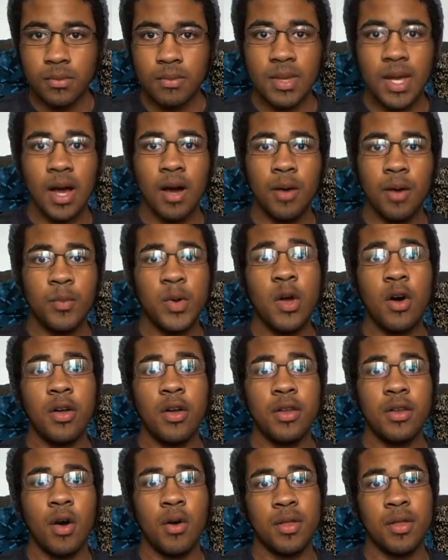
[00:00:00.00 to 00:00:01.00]
we all
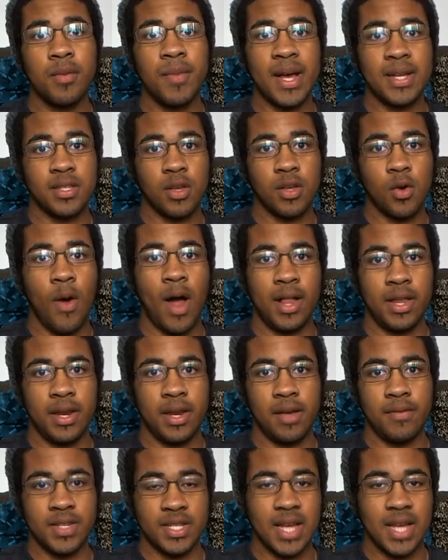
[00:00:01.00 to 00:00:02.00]
know them as the quality
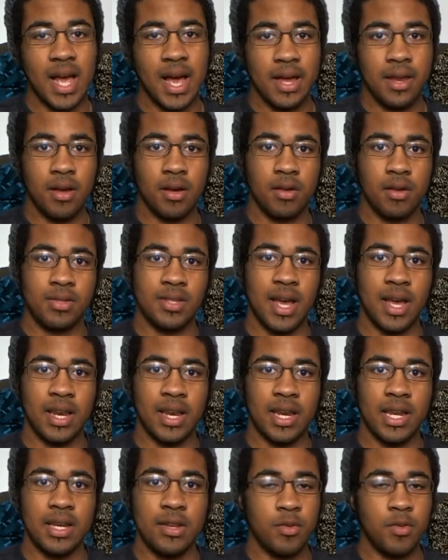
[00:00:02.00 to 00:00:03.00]
of a sign. A sign
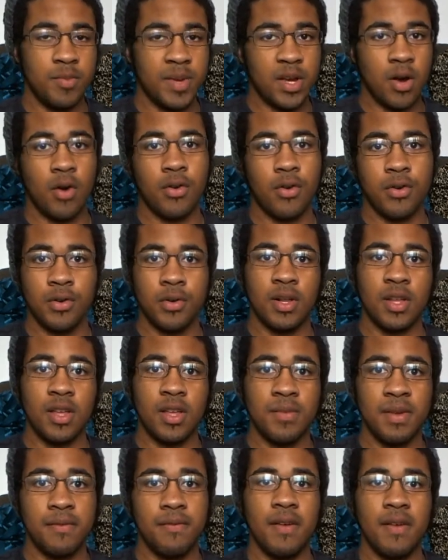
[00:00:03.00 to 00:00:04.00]
can either be cardinal, it can
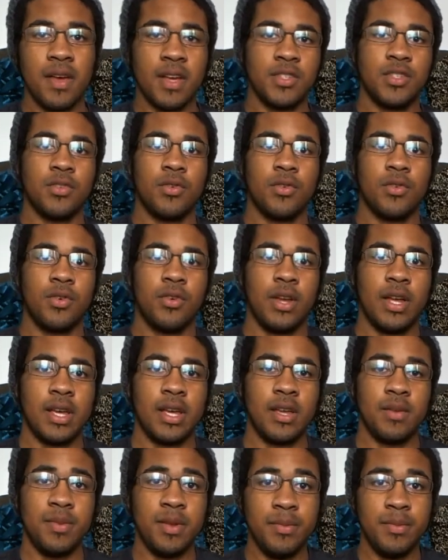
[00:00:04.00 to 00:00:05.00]
be fixed, or it
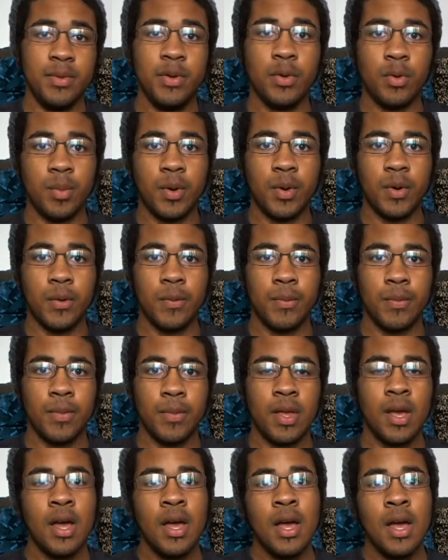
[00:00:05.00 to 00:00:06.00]
can be mutable.
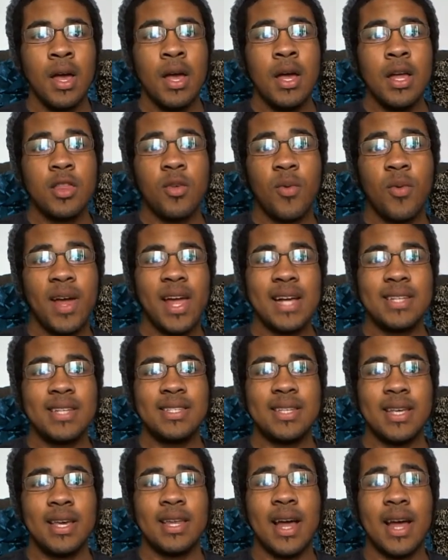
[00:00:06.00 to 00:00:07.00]
The way I
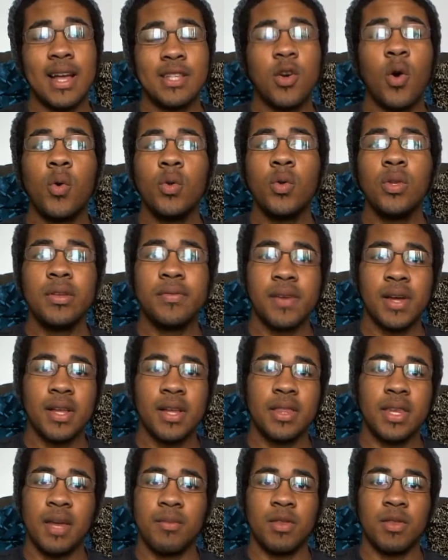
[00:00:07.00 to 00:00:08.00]
see it, I totally forget
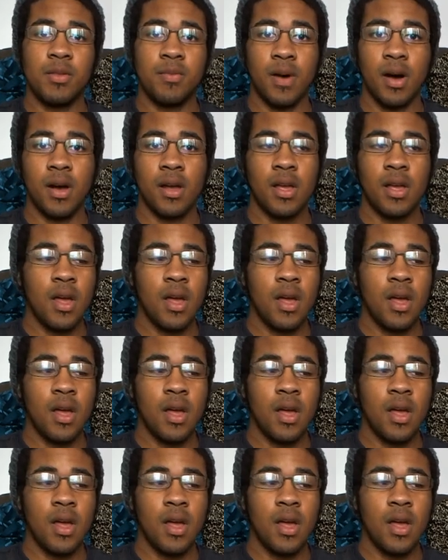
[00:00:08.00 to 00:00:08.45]
the name of the bug,